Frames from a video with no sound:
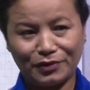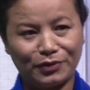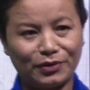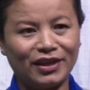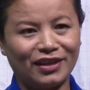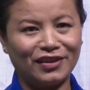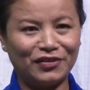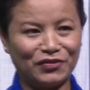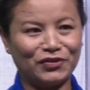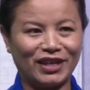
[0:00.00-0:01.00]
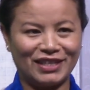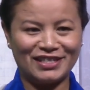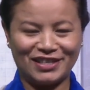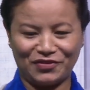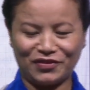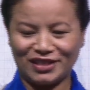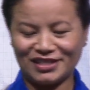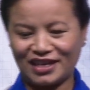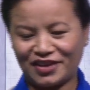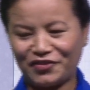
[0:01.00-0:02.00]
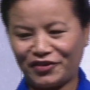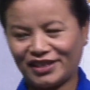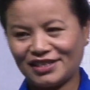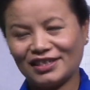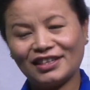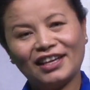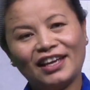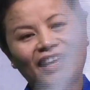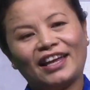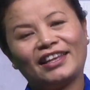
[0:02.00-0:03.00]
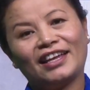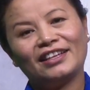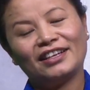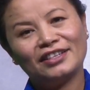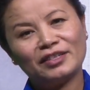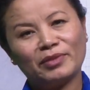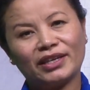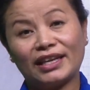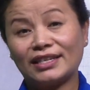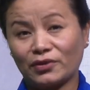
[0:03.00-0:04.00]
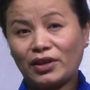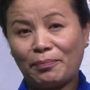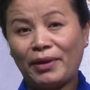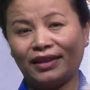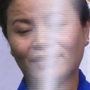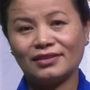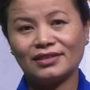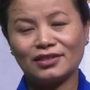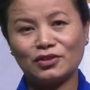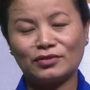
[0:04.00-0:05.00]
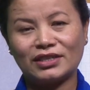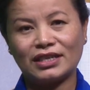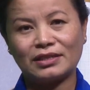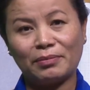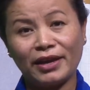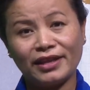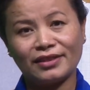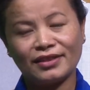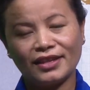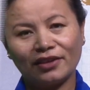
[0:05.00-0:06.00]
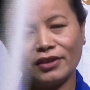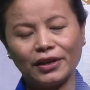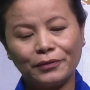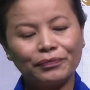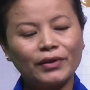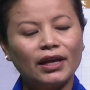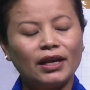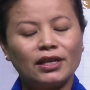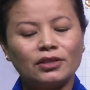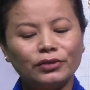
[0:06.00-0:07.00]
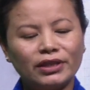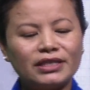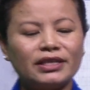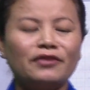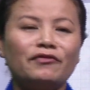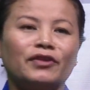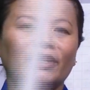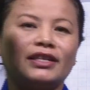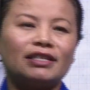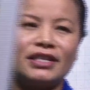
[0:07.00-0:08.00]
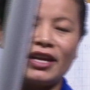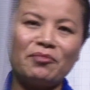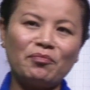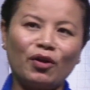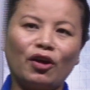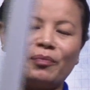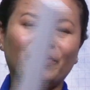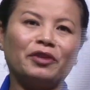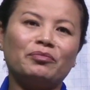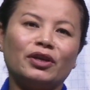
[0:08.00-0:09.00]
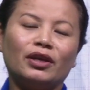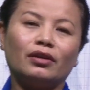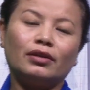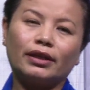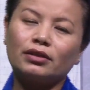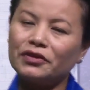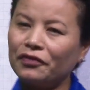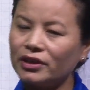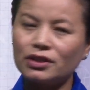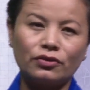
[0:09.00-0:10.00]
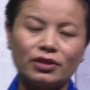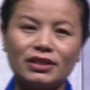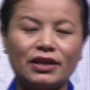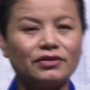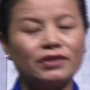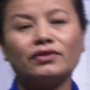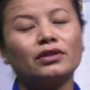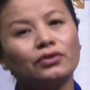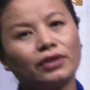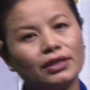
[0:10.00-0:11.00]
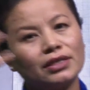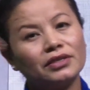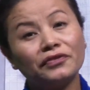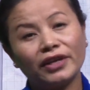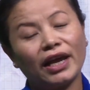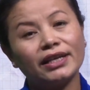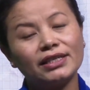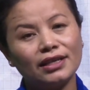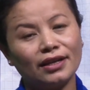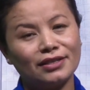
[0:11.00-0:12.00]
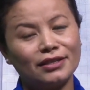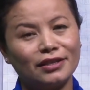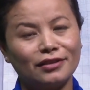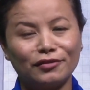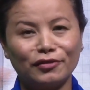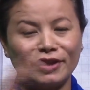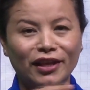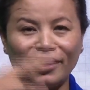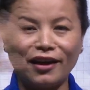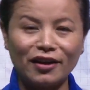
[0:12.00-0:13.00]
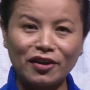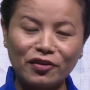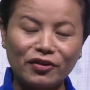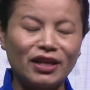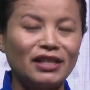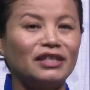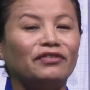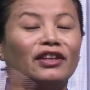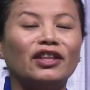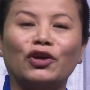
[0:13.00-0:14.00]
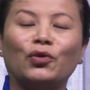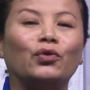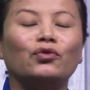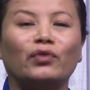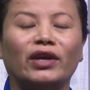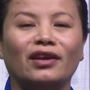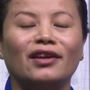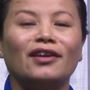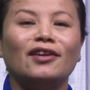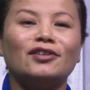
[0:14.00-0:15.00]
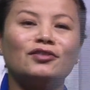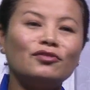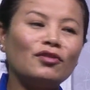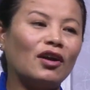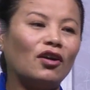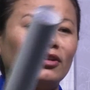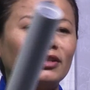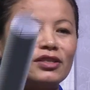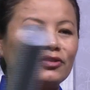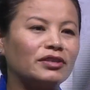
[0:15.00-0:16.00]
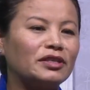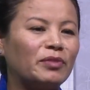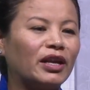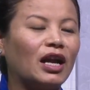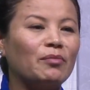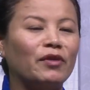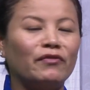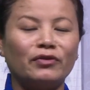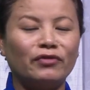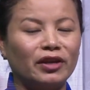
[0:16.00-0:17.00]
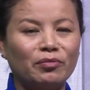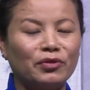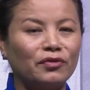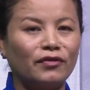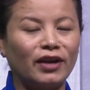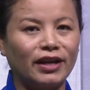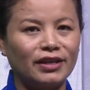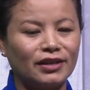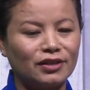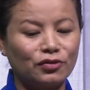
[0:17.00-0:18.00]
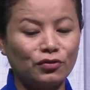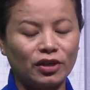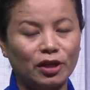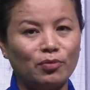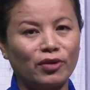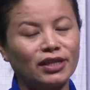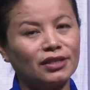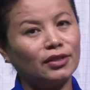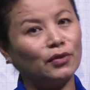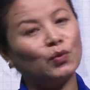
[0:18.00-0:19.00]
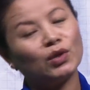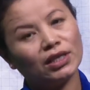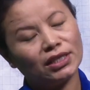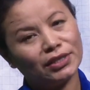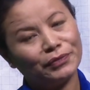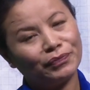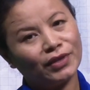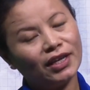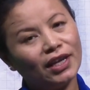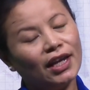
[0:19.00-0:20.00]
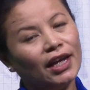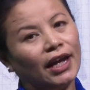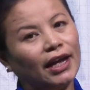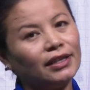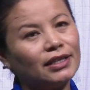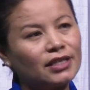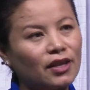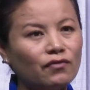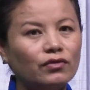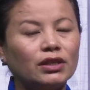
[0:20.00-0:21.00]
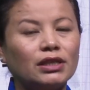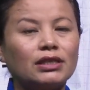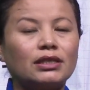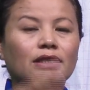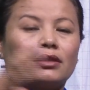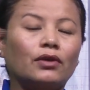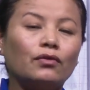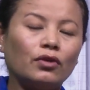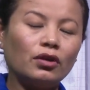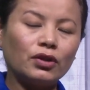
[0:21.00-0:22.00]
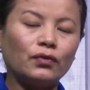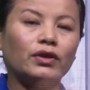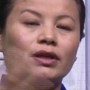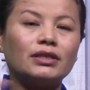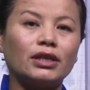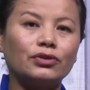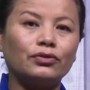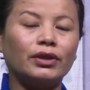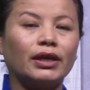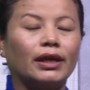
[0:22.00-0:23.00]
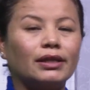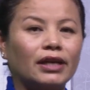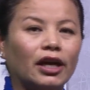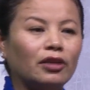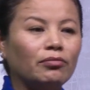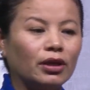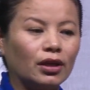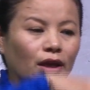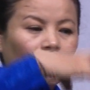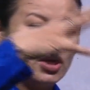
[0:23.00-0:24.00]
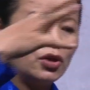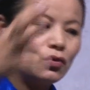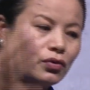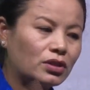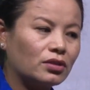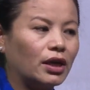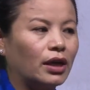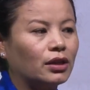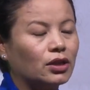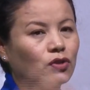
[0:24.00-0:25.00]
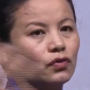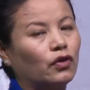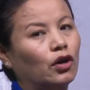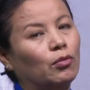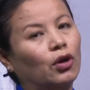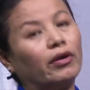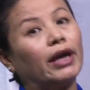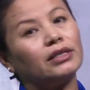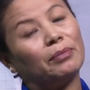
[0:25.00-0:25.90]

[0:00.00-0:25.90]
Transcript: okay, if you can see, you can start writing. And then the others may guess, okay, pen is used as a pen, okay. So in the same way, the same prop can be, like different students have different, you can say different ideas. Okay, they are creative in their own way. So all the students may come up with very beautiful ideas. So you keep writing the word, okay. And the same words, all the words that you get can be used together to form or write a